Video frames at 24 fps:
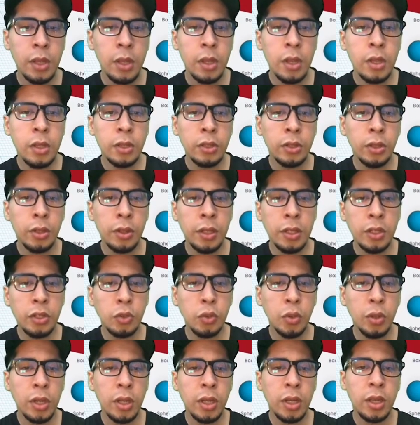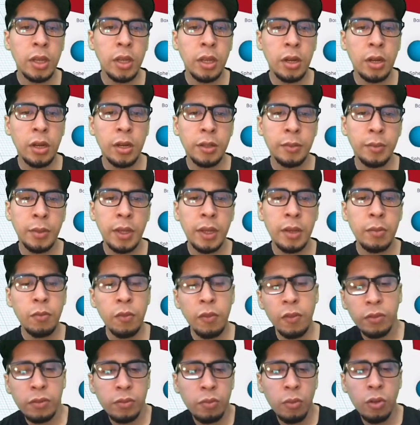So this 20 in here, let's make it
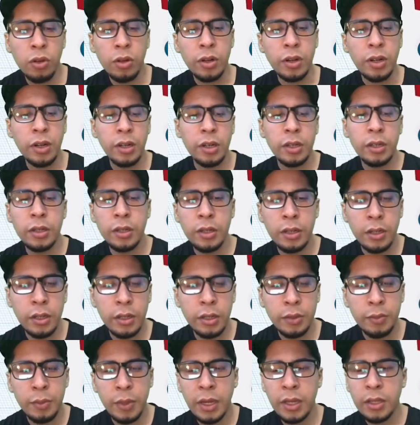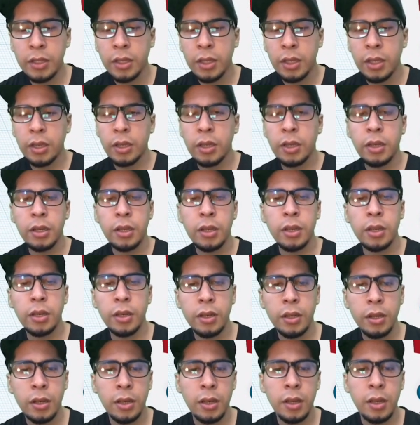smaller. Let's make it 10.
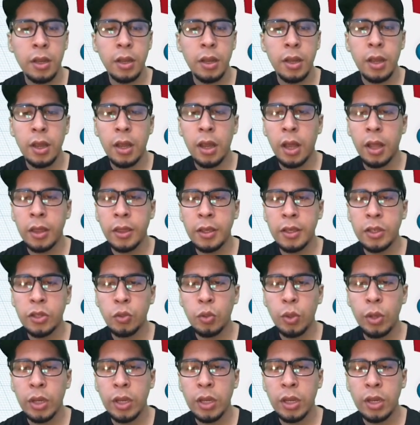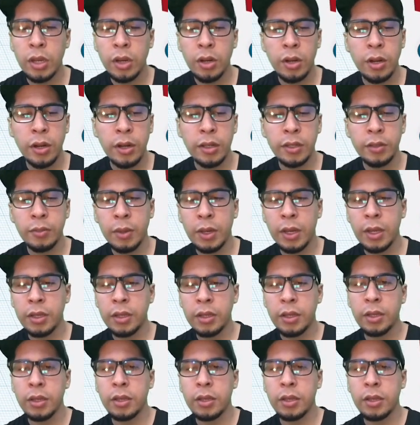And this 20 here, let's make it 10.